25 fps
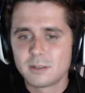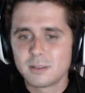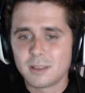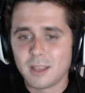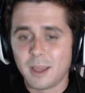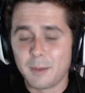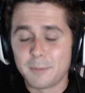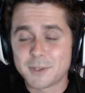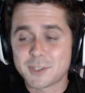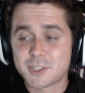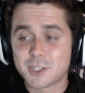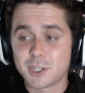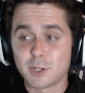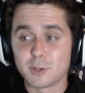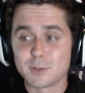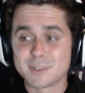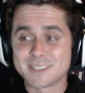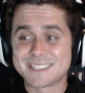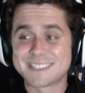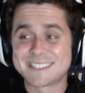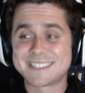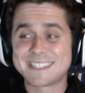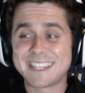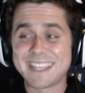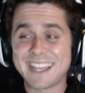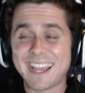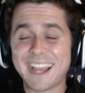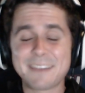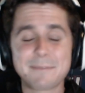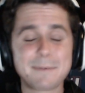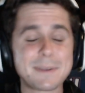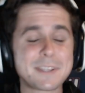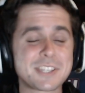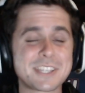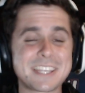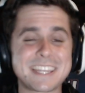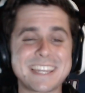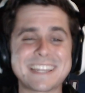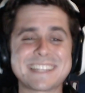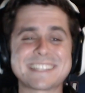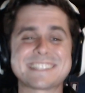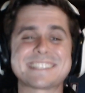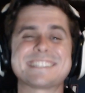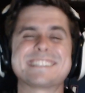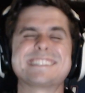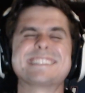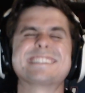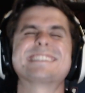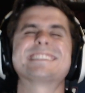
I bet she gets